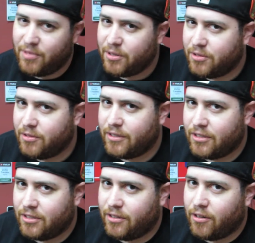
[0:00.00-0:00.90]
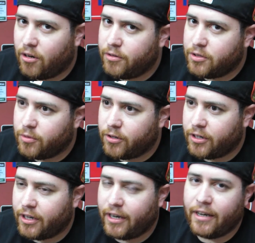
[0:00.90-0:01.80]
Those don't necessarily always
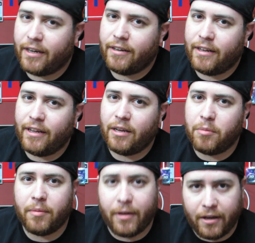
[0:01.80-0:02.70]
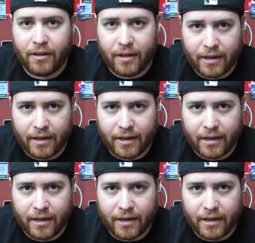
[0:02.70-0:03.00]
work and they can be a pain in the